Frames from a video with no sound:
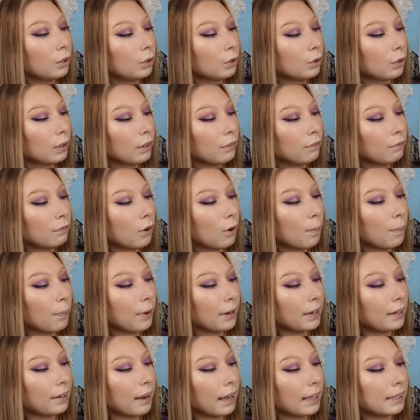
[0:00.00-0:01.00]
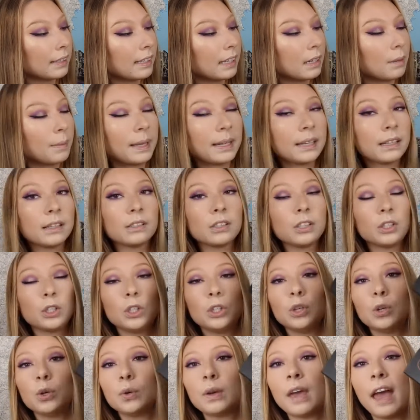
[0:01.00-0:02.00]
24.9 centimeters,
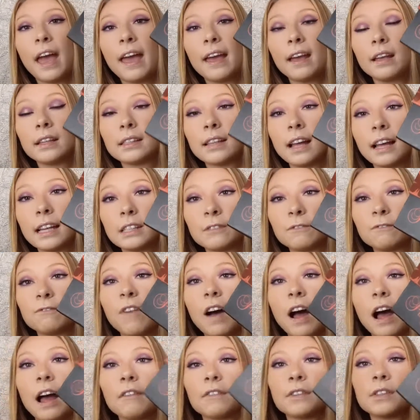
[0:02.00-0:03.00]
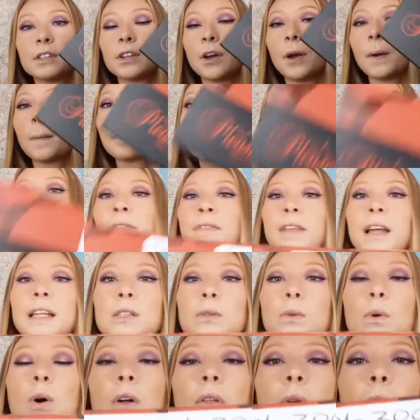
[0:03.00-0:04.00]
UK size 5. So that's
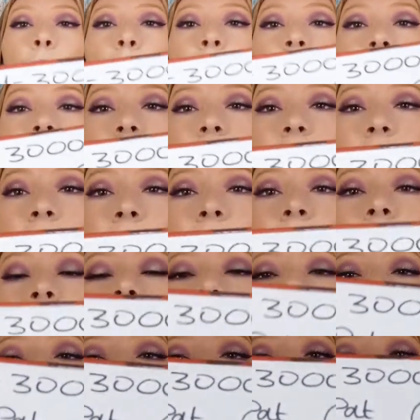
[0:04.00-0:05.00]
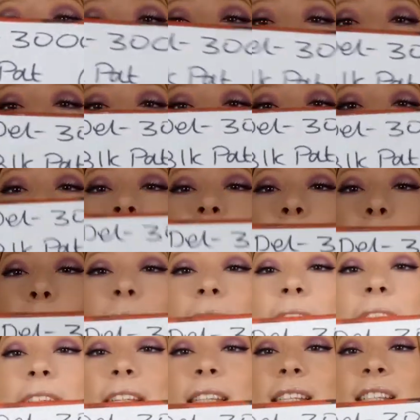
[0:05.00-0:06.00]
what all the details are on the side. I love how the
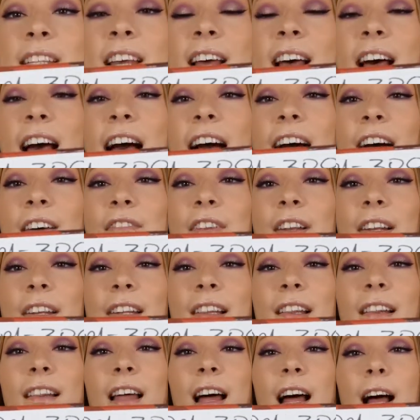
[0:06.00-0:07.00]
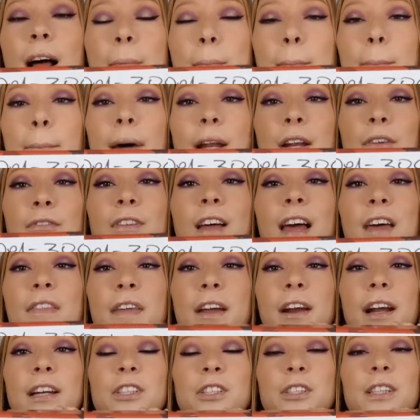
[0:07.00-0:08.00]
pleasers have the little butterfly
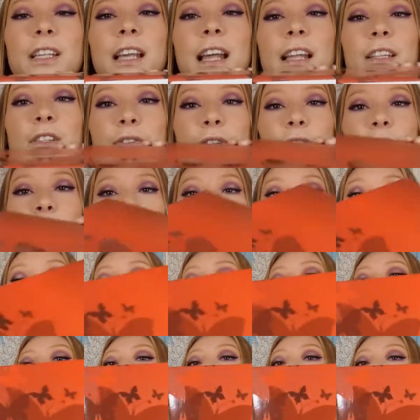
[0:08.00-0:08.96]
there. I just think that's really cute.